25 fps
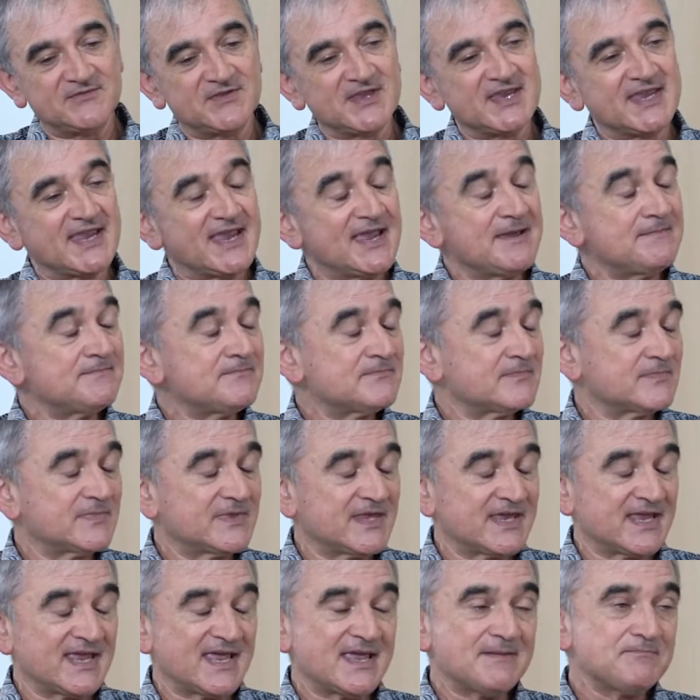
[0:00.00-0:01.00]
the,
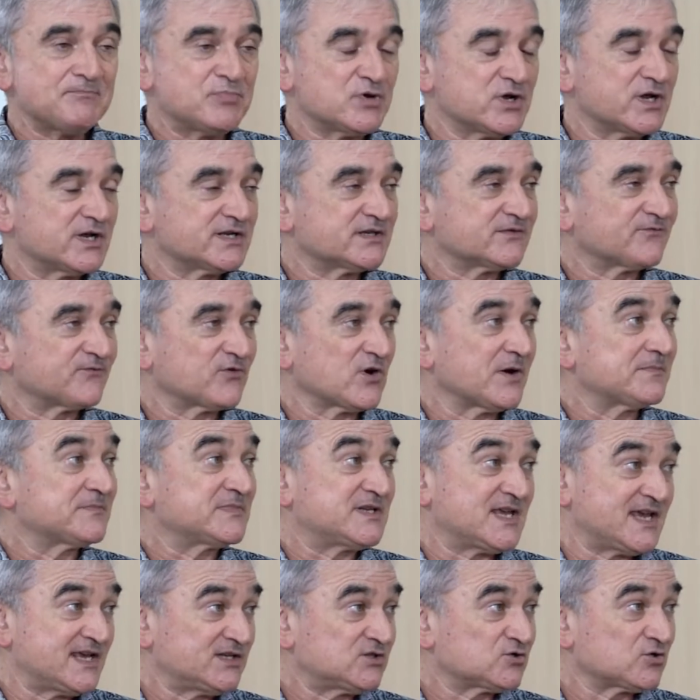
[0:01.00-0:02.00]
the input from
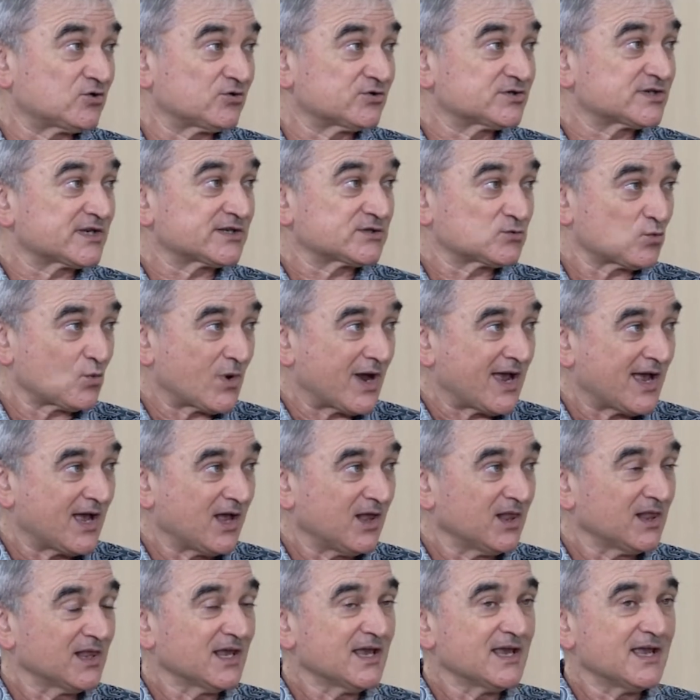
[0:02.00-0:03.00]
teachers as
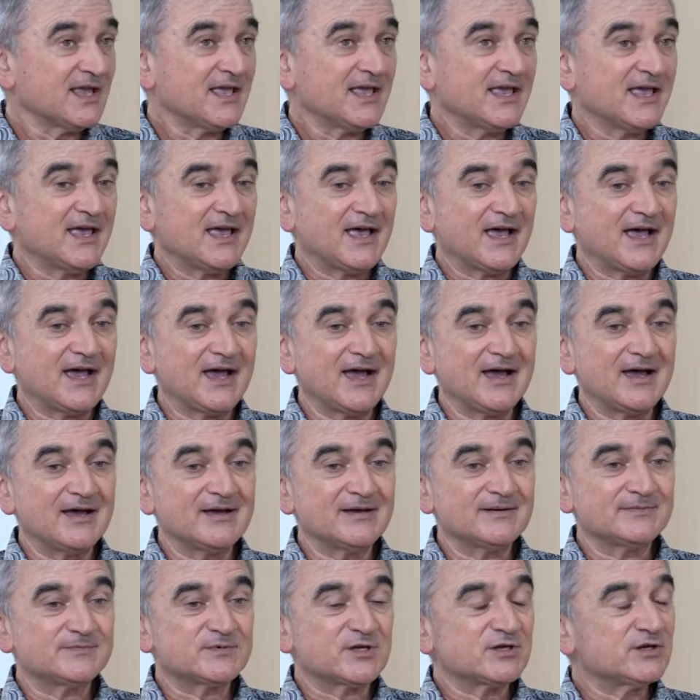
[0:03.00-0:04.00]
well
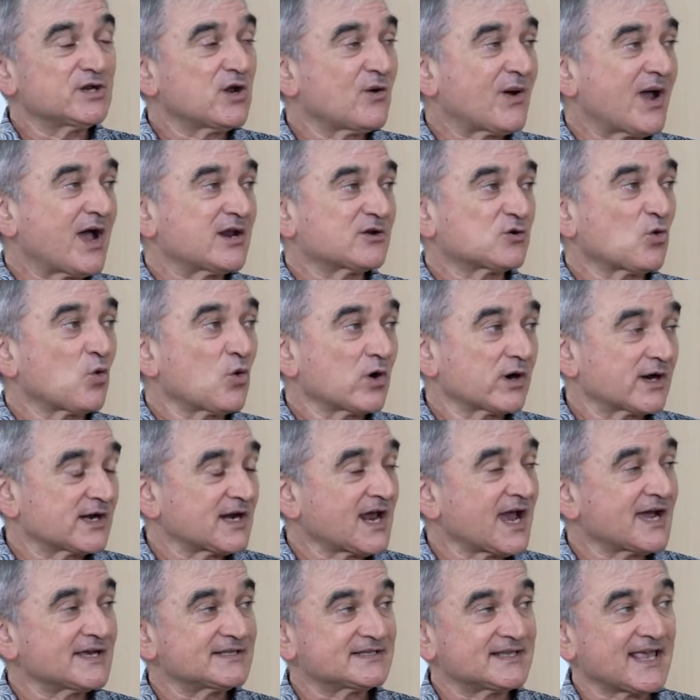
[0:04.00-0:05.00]
uh, to know how to
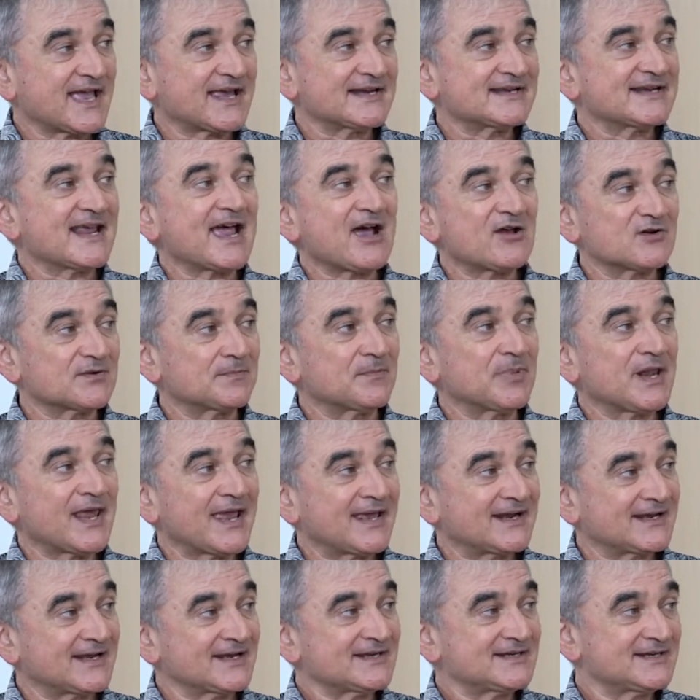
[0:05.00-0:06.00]
organize that and how to
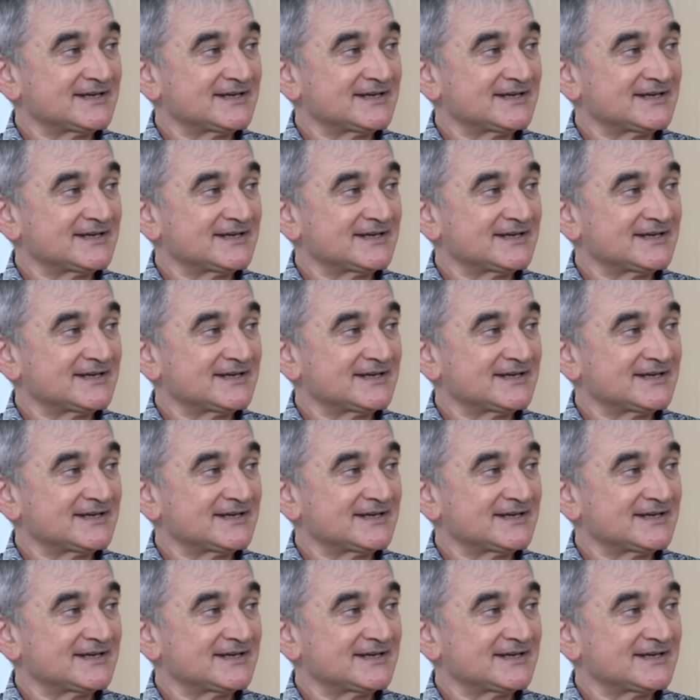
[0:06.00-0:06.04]
plan it.